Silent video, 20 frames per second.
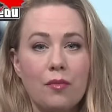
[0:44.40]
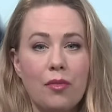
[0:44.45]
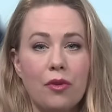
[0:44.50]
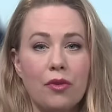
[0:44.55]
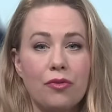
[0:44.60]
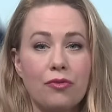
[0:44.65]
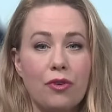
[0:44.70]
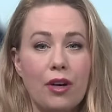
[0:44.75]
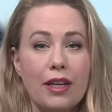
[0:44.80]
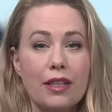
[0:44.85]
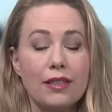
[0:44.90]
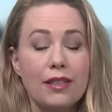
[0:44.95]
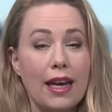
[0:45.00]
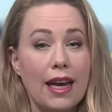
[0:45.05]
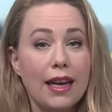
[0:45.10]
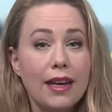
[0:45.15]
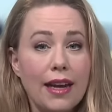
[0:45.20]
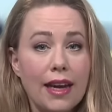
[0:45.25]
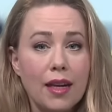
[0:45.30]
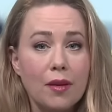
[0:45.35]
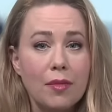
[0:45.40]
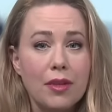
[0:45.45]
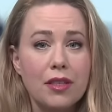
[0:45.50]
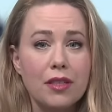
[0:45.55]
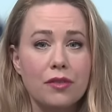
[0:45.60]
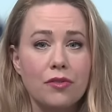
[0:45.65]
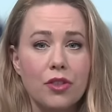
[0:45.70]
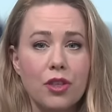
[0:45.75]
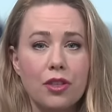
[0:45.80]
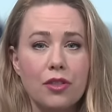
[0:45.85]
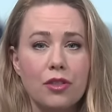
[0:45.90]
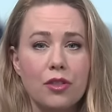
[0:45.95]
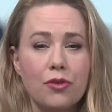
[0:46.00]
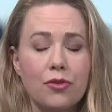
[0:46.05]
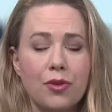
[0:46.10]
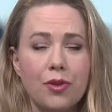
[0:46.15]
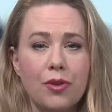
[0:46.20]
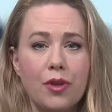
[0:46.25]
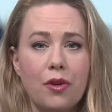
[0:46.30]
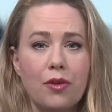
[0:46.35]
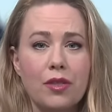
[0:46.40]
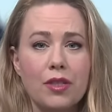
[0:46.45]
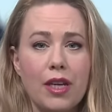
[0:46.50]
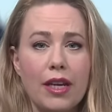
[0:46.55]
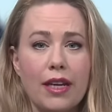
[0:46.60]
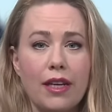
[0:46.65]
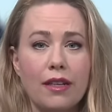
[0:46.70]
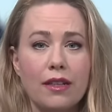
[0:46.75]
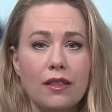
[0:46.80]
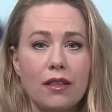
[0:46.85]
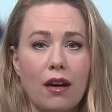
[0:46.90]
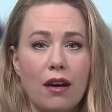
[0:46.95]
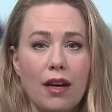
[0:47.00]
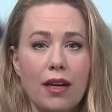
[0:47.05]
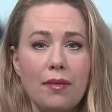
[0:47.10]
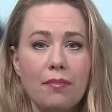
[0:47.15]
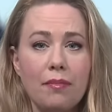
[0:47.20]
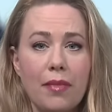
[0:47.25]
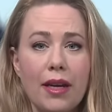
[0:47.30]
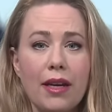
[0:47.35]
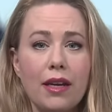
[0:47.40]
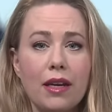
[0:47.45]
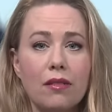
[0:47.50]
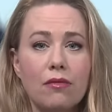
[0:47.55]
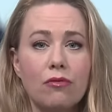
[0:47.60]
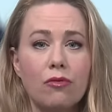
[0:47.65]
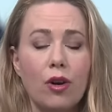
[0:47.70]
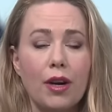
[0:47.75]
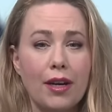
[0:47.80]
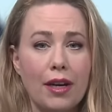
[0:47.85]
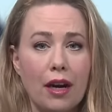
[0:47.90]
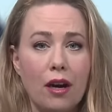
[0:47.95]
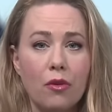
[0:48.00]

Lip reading: Both friends and enemies of Justin Trudeau say time may have run